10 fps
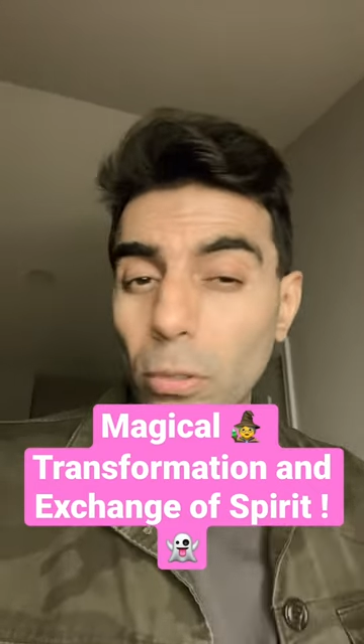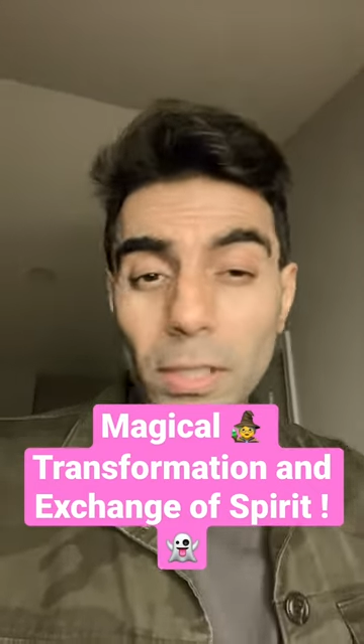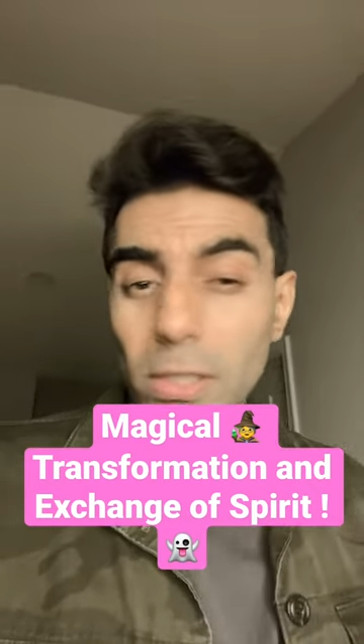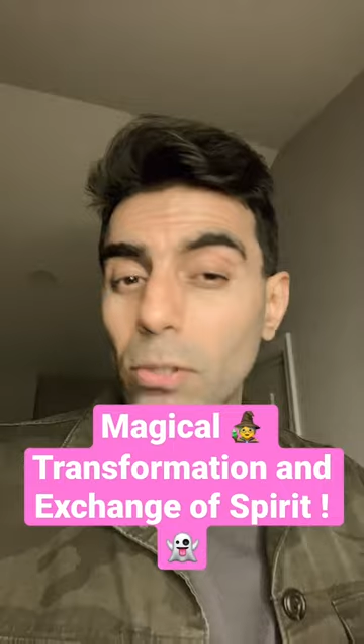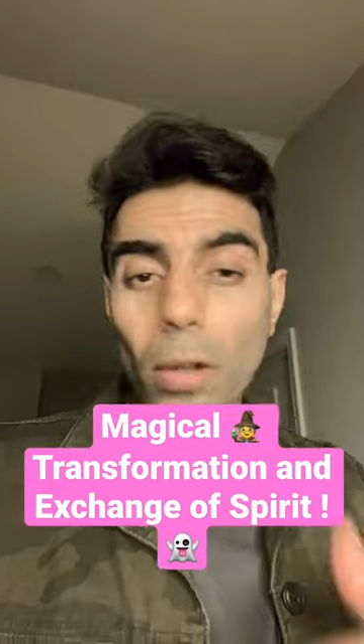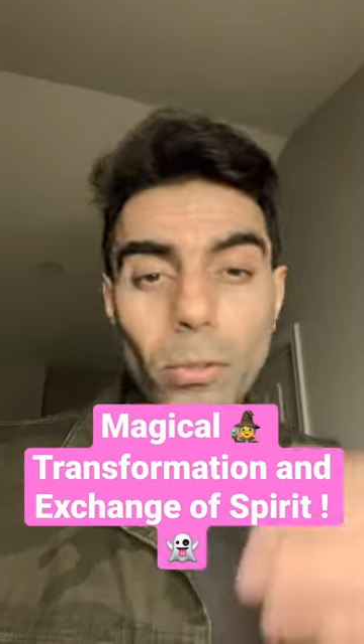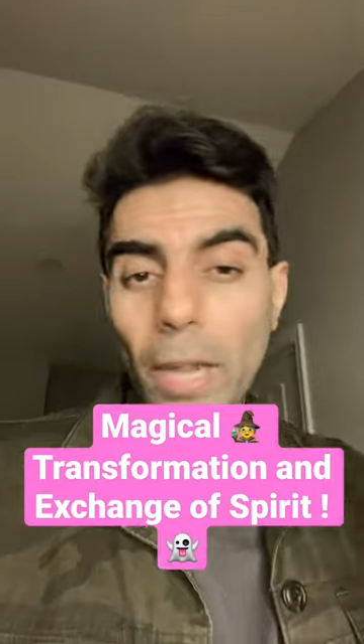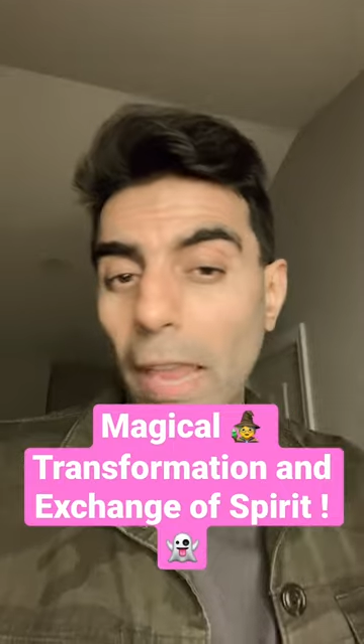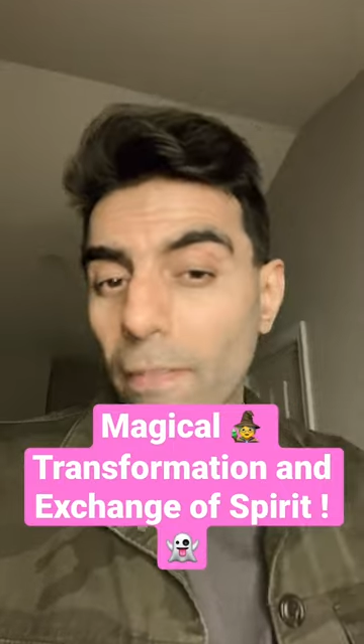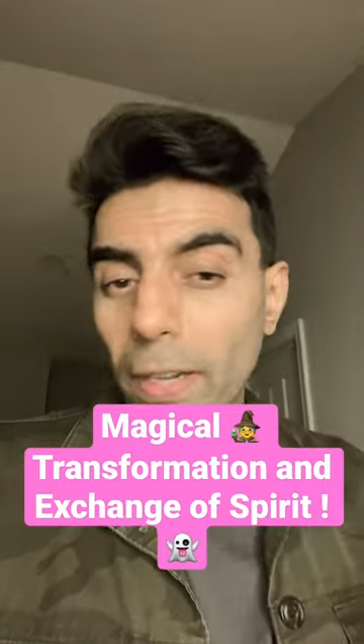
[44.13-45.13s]
show this is not
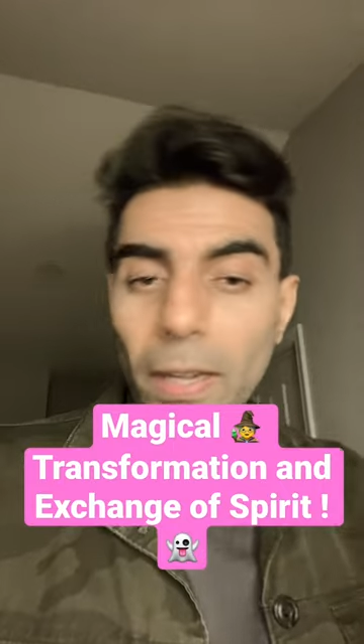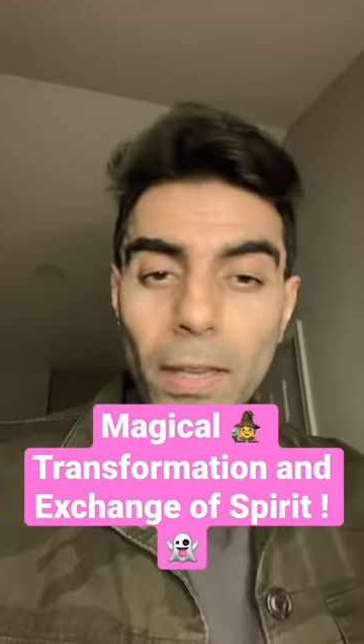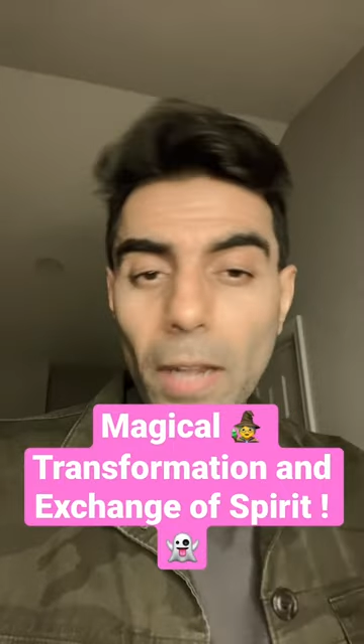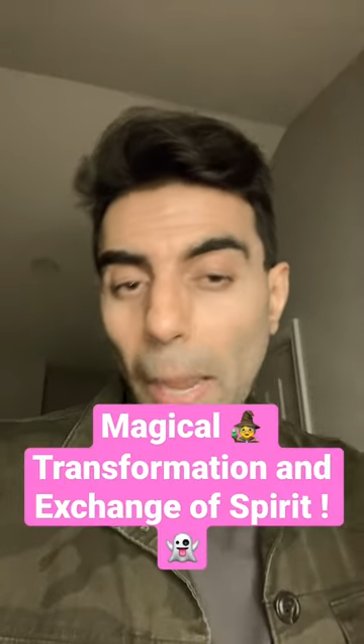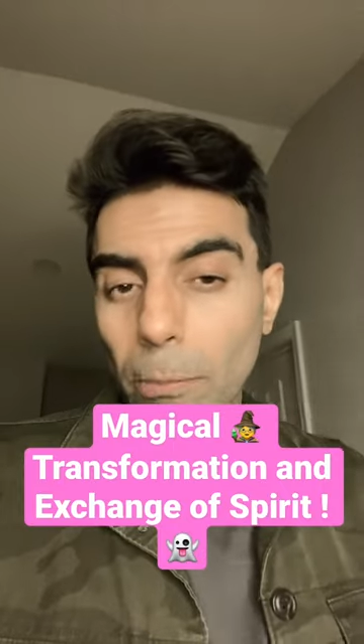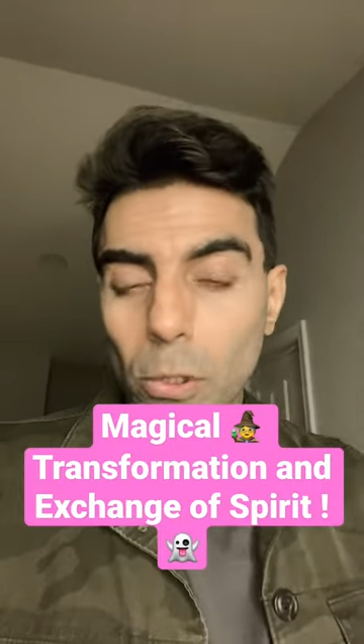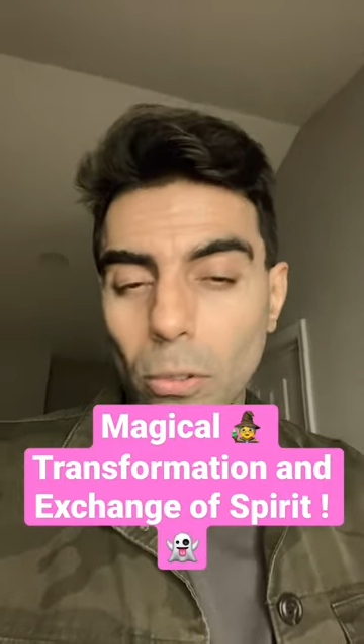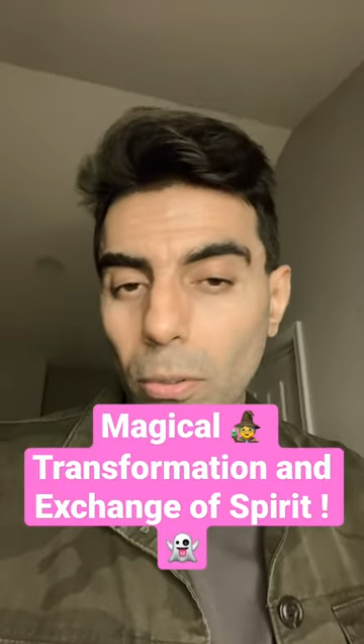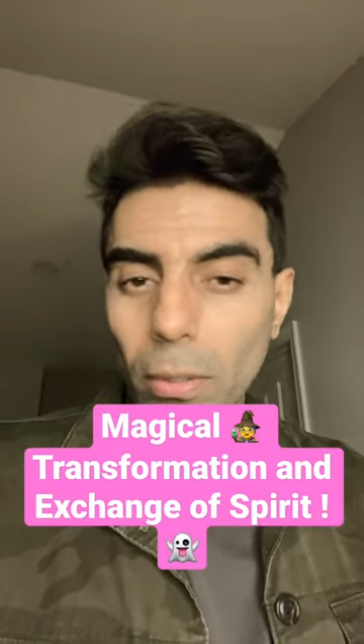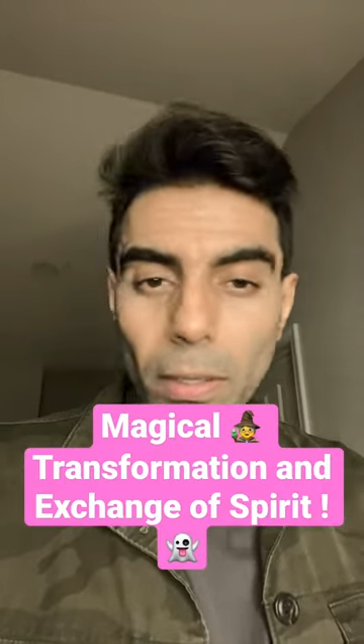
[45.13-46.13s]
your everyday crime
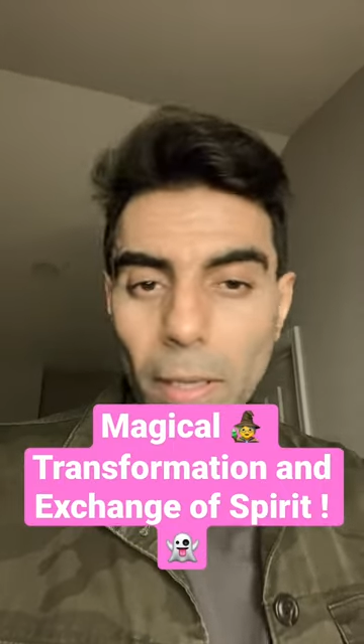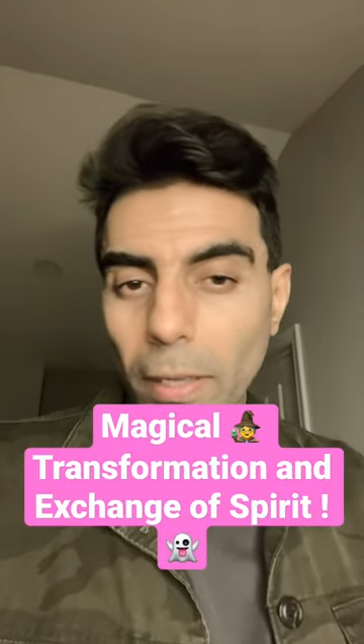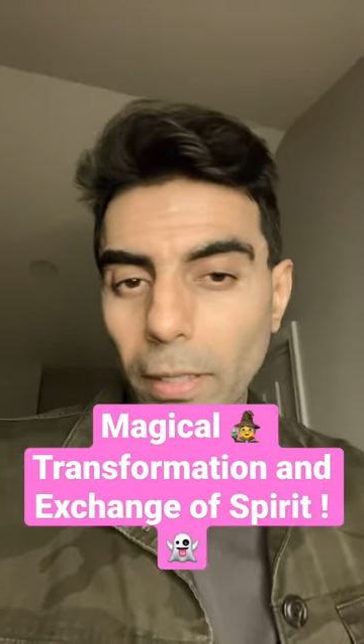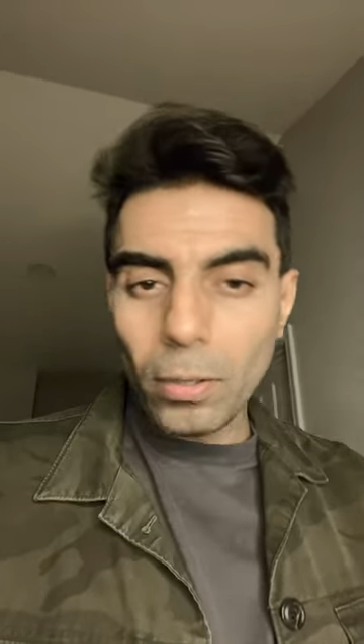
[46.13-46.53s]
show uh,